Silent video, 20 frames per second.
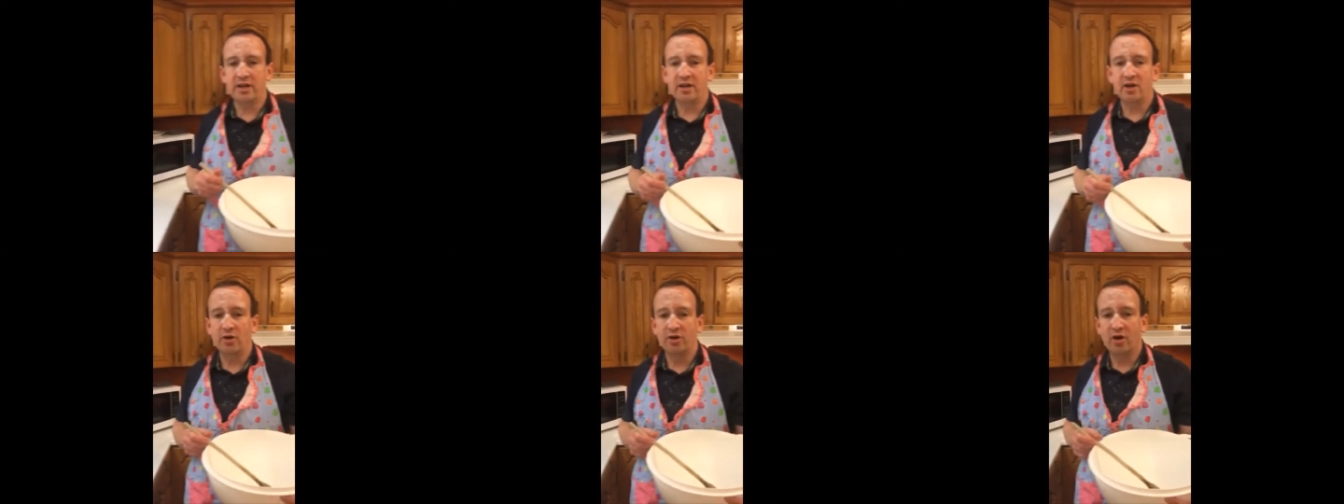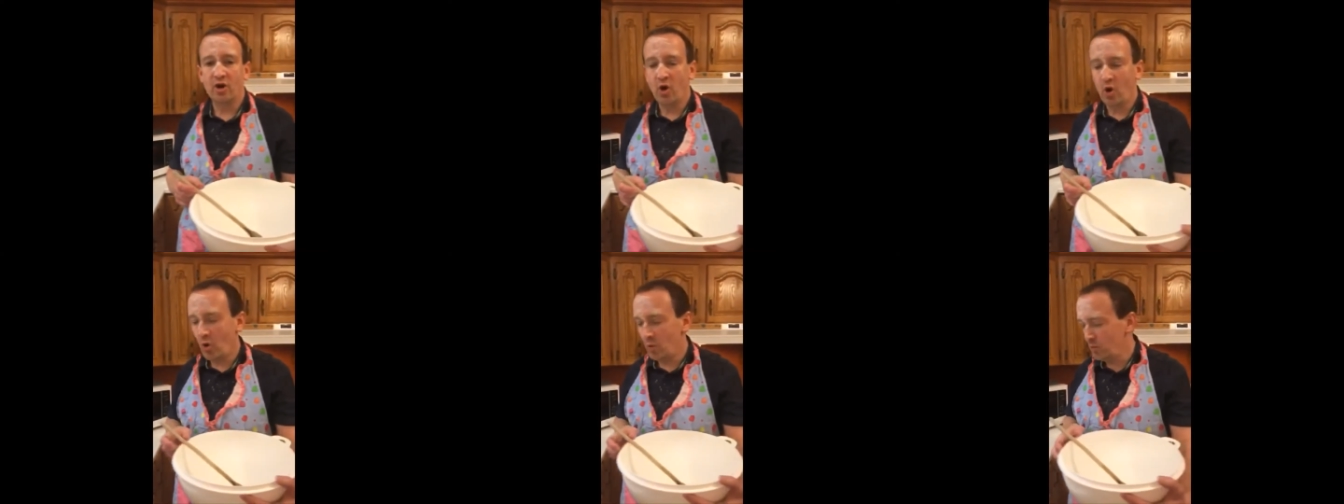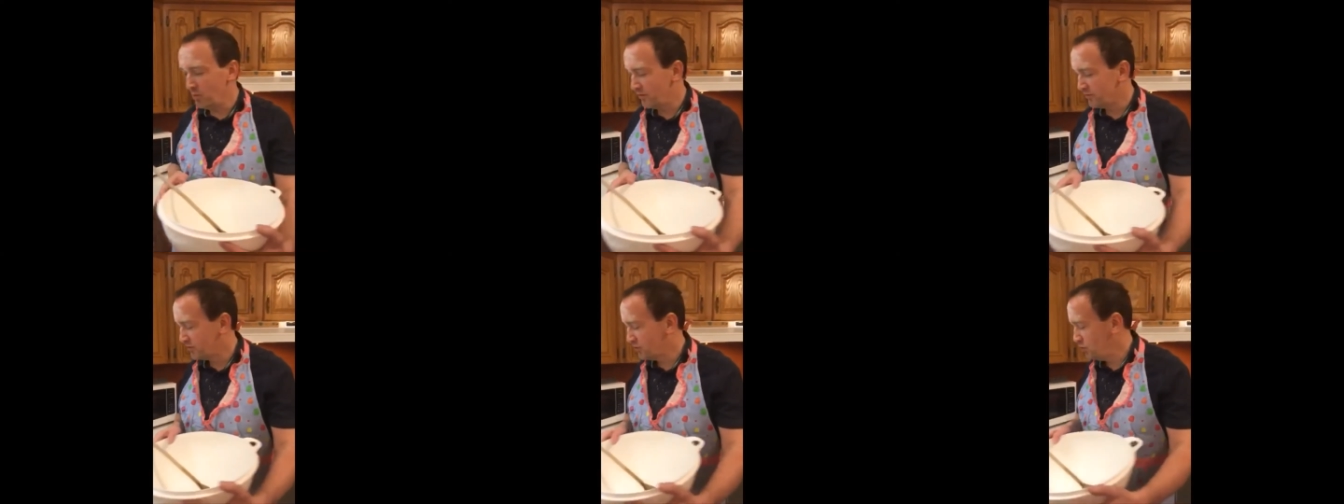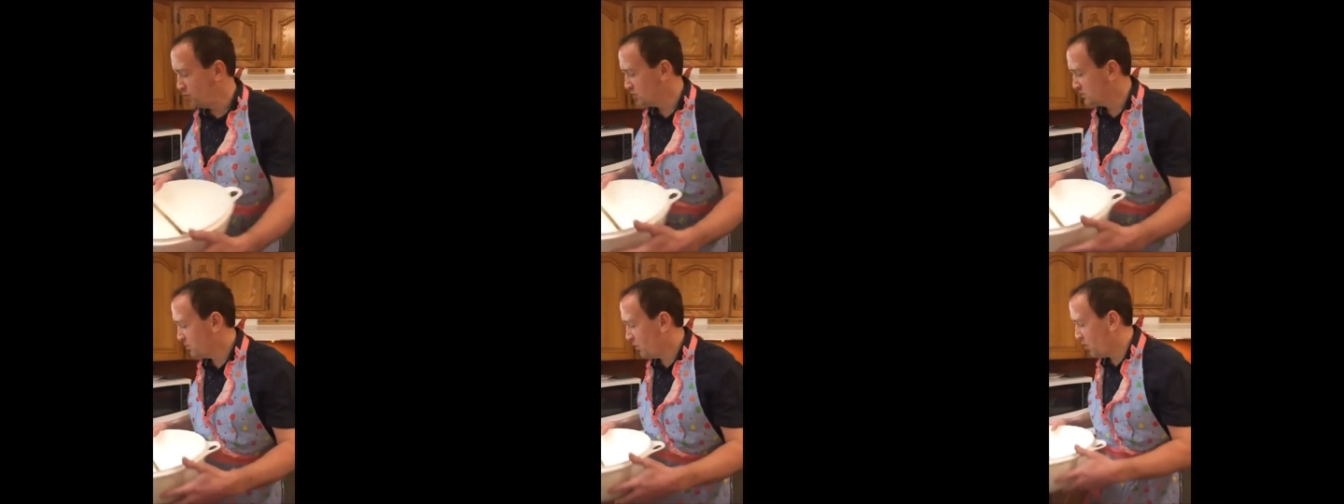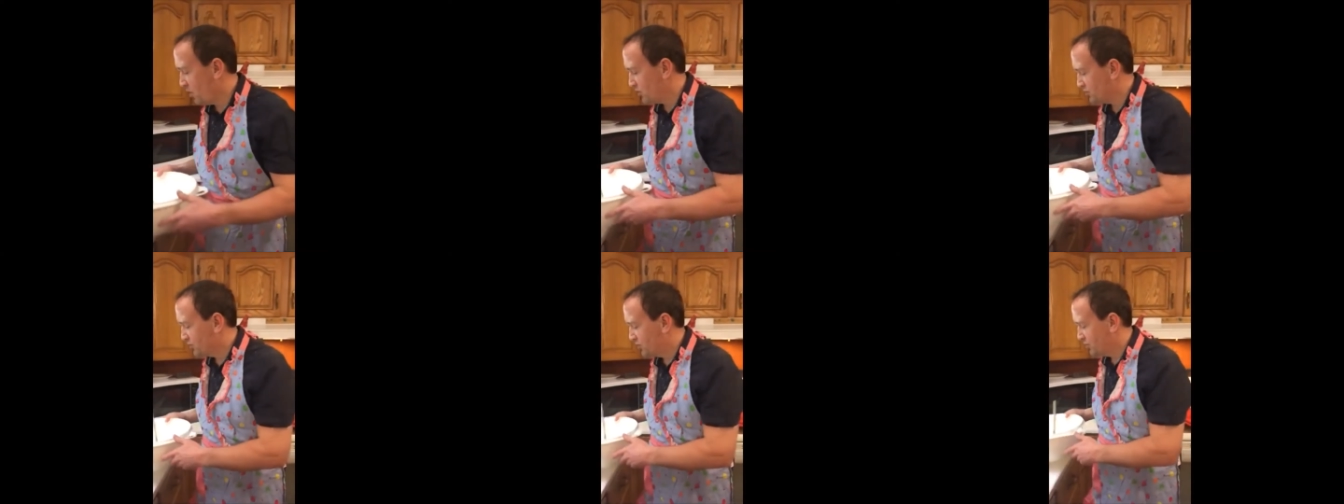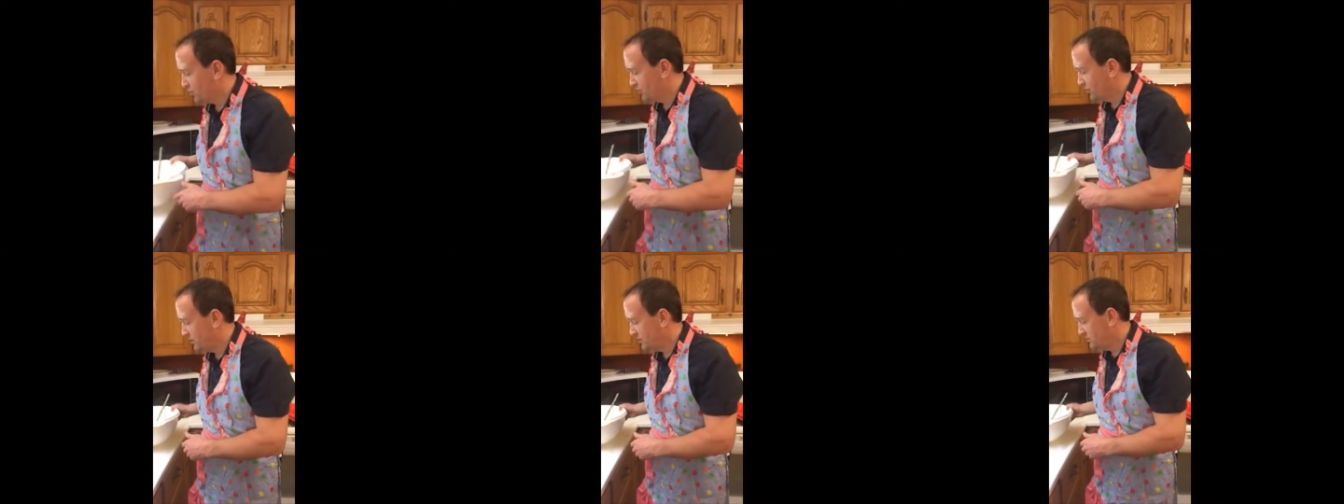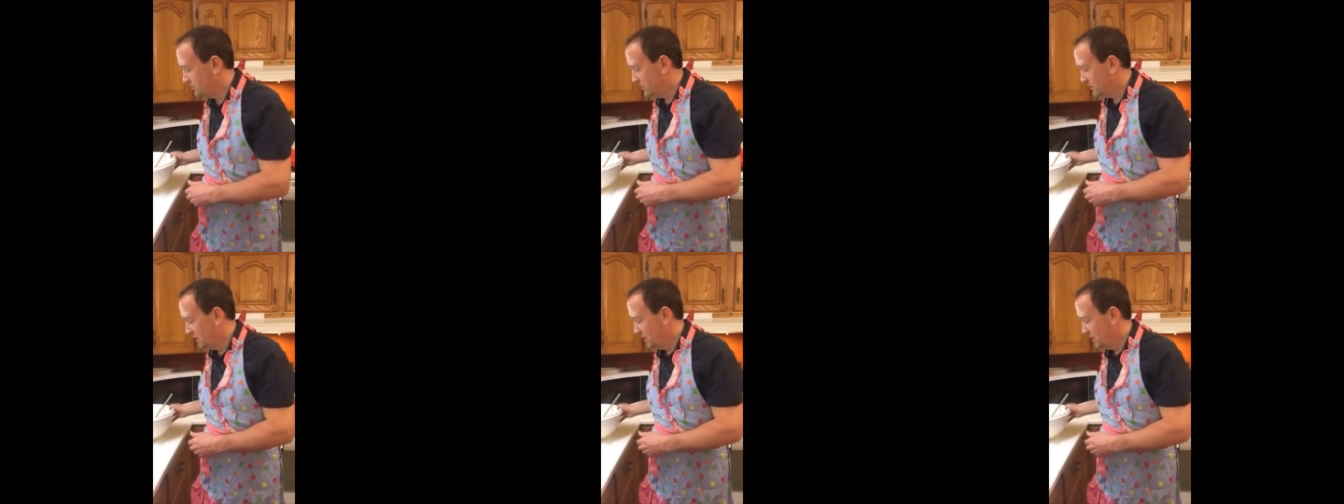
I know you're home with two small children.